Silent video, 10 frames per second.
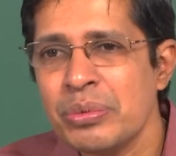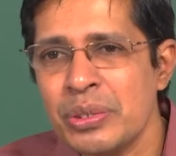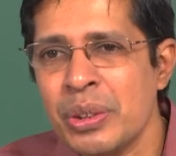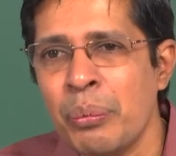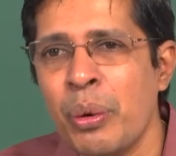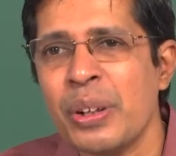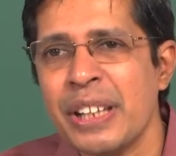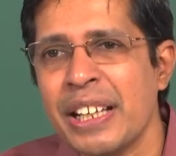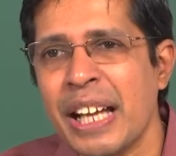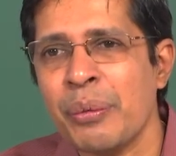the more
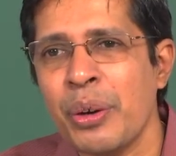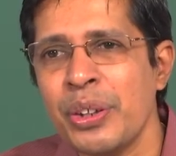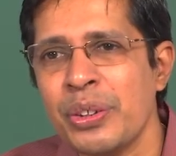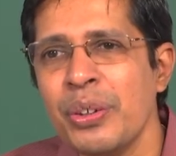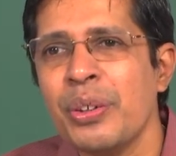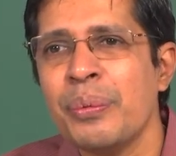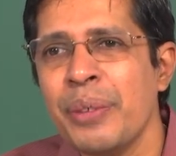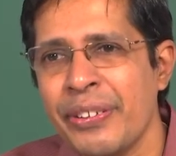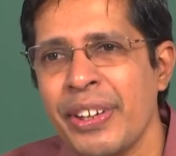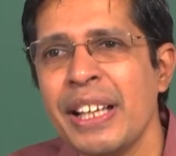that I am going to
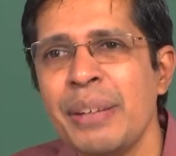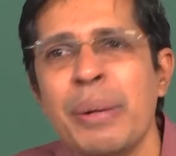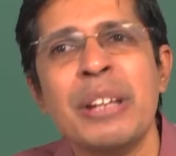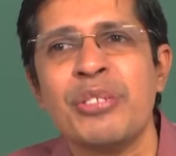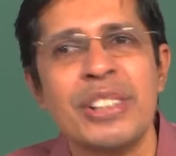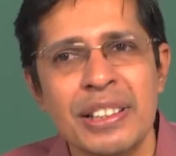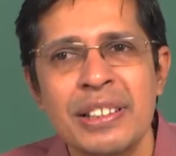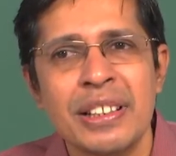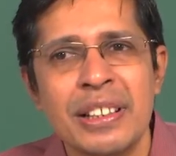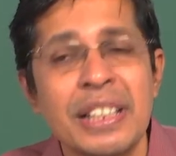basically benefit
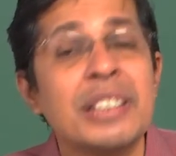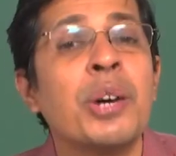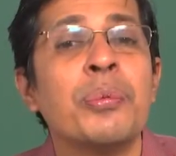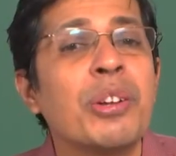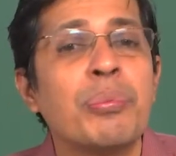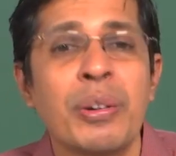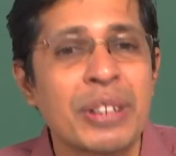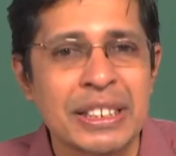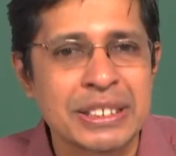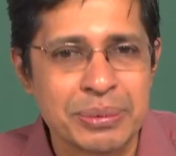in terms of power
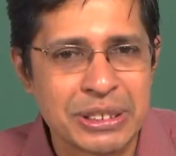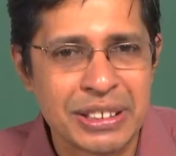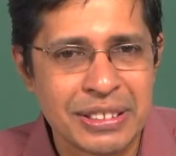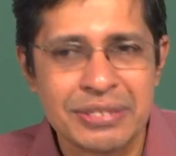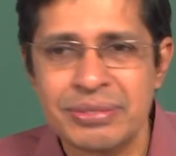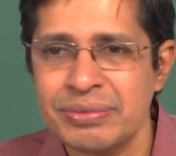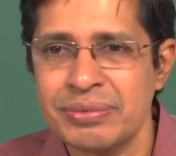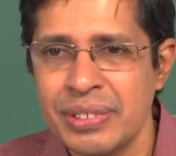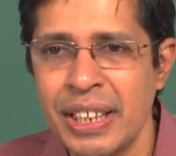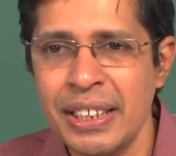consumption,
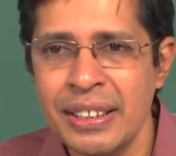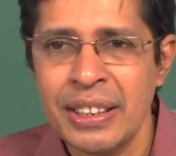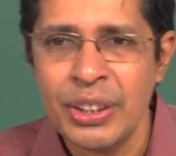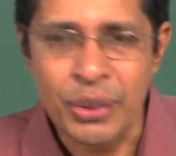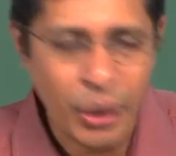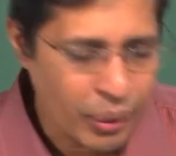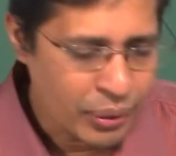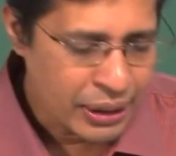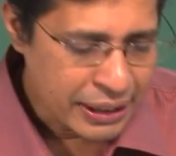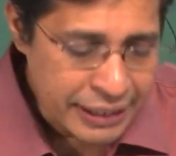right.
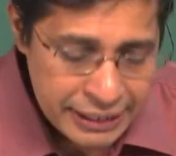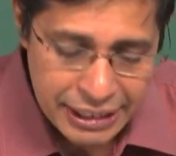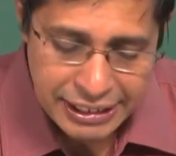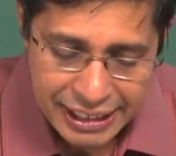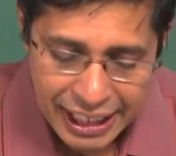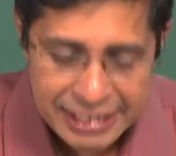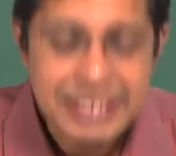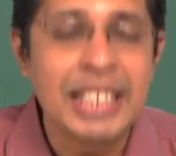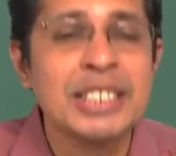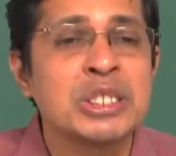So, in this case
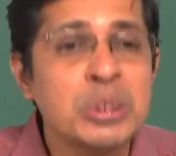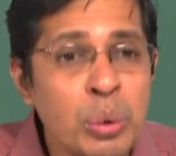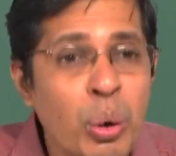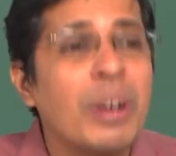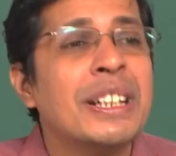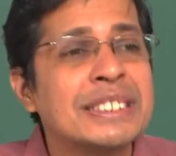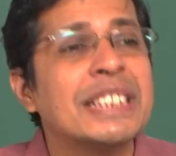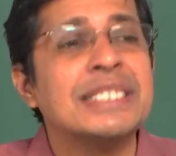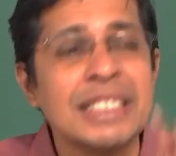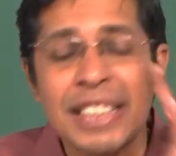there is no
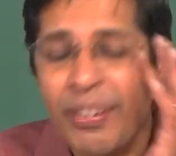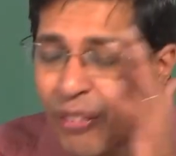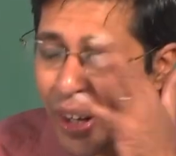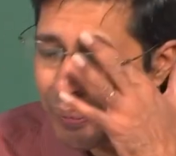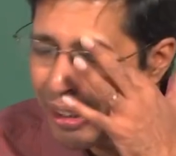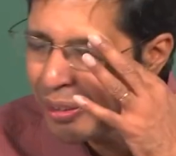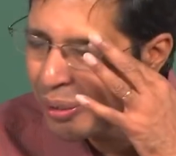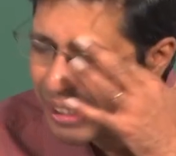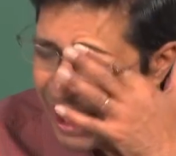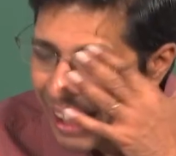necessity for me
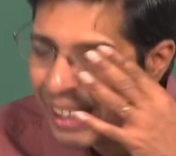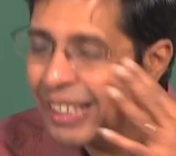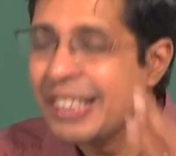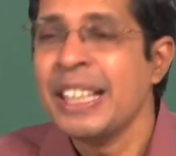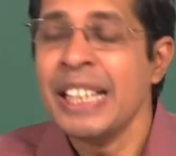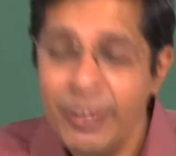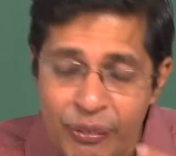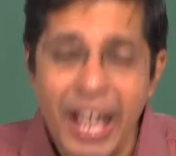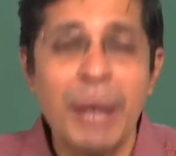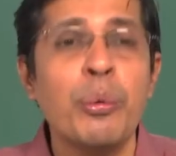to tell
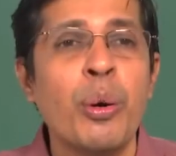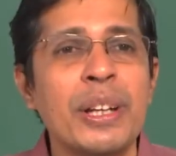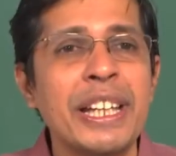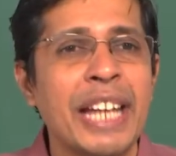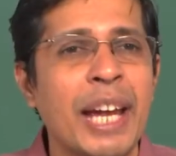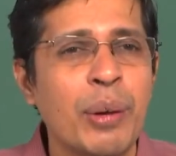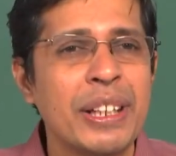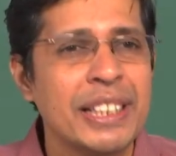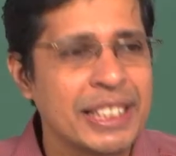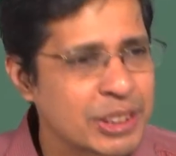if I am holding
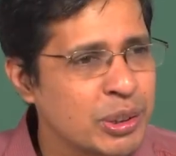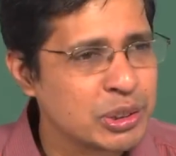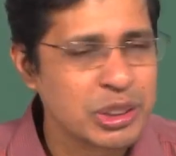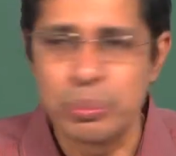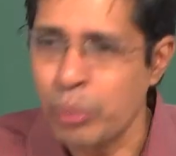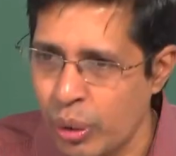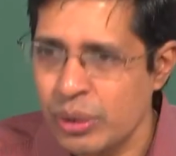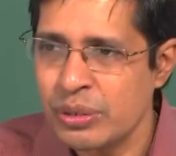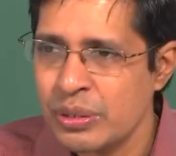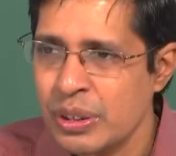A1 in exclusive mode